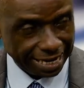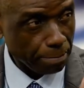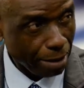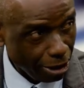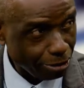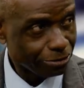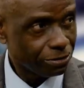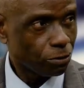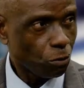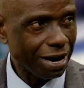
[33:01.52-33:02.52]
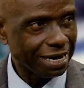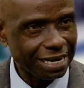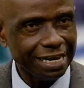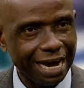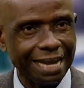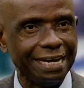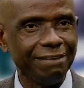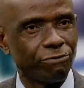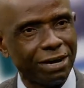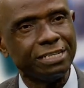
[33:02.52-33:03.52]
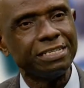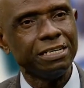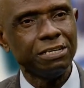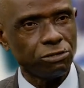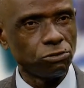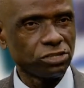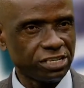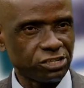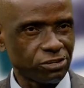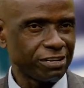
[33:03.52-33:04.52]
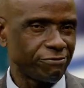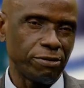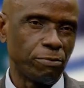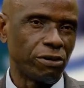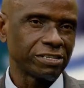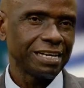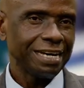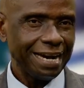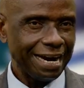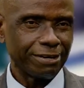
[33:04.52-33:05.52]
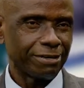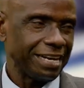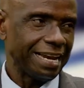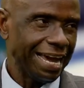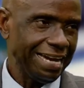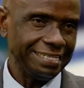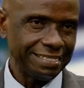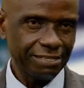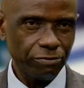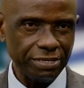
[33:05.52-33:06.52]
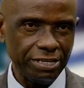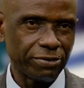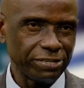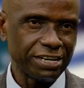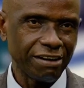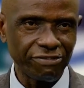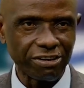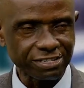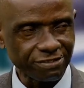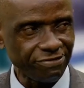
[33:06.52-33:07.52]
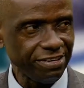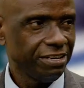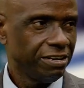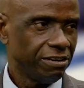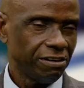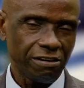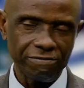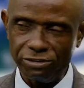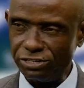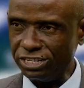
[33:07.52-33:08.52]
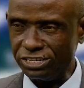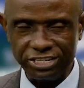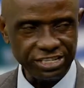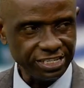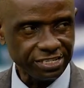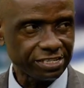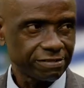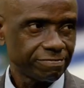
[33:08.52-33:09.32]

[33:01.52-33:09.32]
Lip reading: a bow quietly and live when those institutional frameworks are not in line with the original philosophy of those institutions.